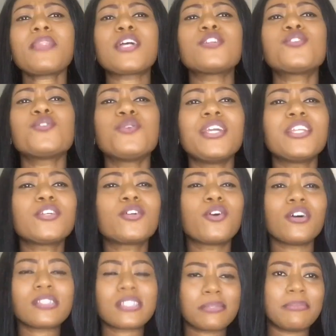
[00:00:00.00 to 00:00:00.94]
So it
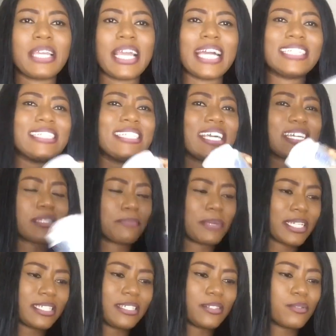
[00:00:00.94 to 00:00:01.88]
got me. I didn't
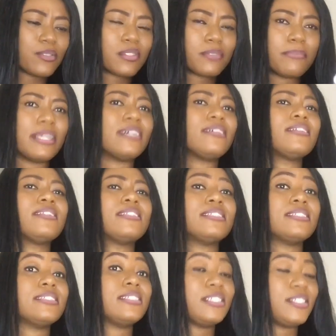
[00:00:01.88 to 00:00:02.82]
expect it to smell
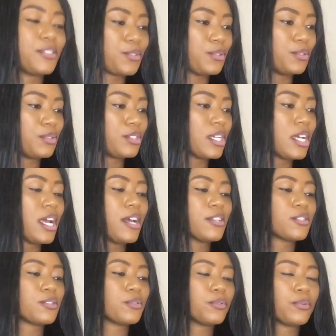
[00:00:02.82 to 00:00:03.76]
this good.
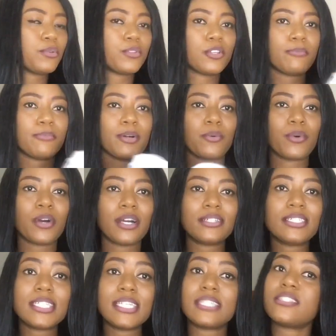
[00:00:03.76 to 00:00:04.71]
So number
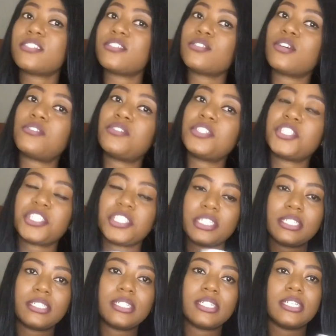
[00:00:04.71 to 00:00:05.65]
one, it is
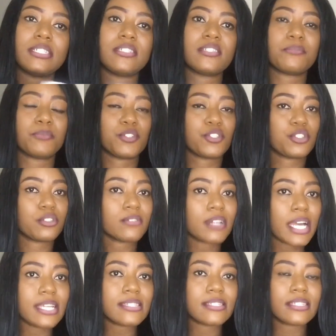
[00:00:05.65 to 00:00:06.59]
nourishing. It is
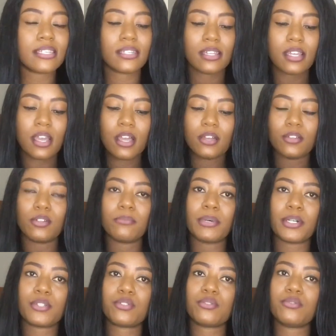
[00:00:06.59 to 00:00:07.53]
moisturizing.
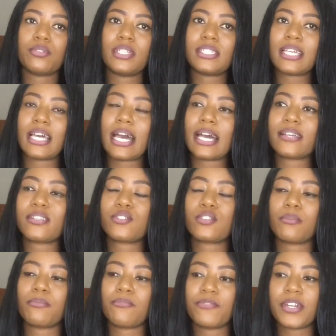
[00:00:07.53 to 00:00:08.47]
Number two, it has
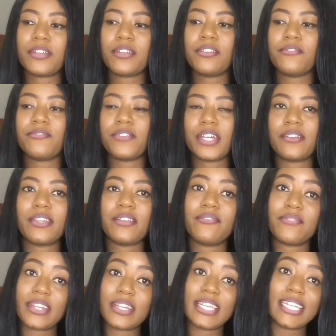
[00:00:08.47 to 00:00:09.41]
some very, very,
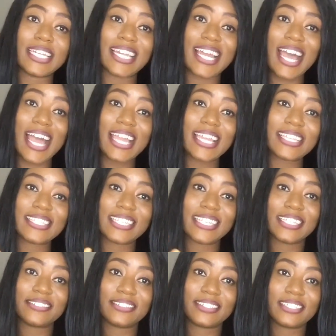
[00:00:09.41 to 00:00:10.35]
very nice
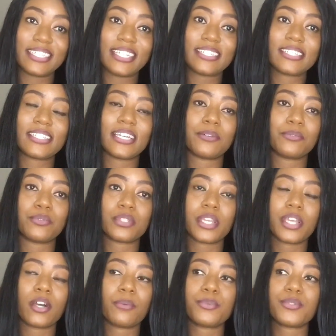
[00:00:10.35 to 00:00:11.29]
ingredients that would
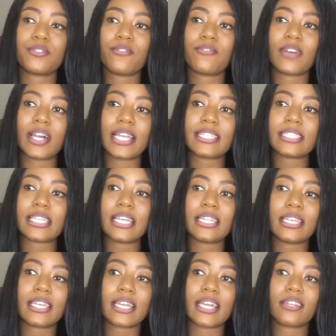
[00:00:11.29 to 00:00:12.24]
help to fight
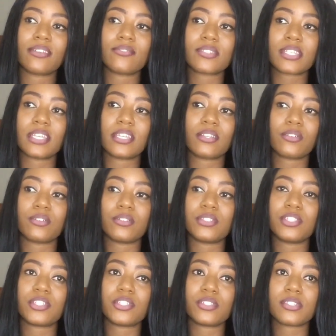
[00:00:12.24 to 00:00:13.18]
any kind of skin
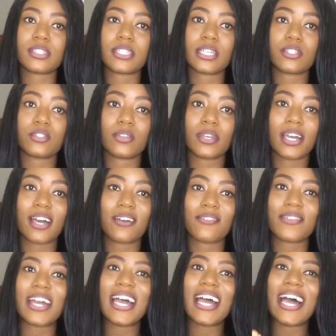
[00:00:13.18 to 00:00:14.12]
conditions that you
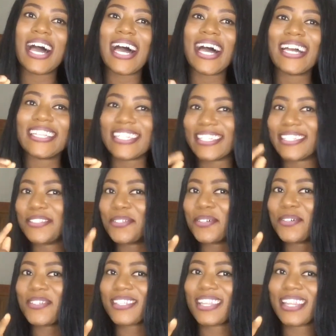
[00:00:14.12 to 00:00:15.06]
have. And it
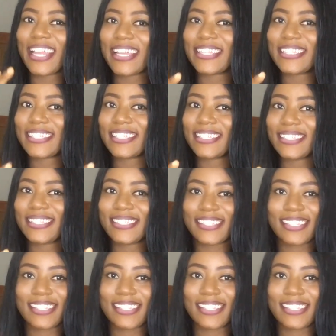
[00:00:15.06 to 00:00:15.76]
does lighten the